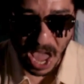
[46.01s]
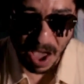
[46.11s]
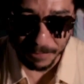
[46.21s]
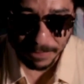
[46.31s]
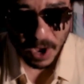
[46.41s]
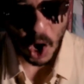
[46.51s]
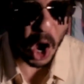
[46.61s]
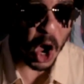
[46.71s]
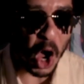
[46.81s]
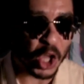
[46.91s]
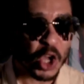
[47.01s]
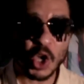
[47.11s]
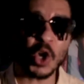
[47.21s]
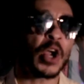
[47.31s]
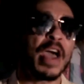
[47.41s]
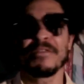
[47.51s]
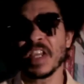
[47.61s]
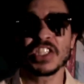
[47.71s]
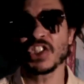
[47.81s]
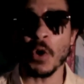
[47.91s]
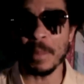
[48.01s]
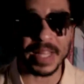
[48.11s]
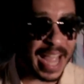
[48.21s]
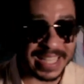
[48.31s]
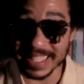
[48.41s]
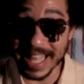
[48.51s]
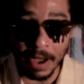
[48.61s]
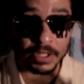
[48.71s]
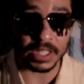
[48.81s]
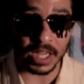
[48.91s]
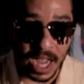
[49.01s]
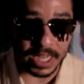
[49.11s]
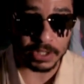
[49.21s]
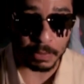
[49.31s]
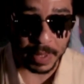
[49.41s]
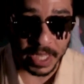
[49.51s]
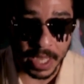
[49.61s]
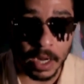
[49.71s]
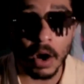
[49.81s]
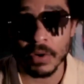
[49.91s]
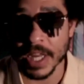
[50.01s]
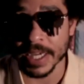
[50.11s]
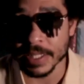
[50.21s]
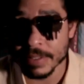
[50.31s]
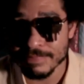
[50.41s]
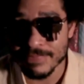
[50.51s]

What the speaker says: F. Oh, you're effing stupid. That was a constant repeat. And oh, nigga.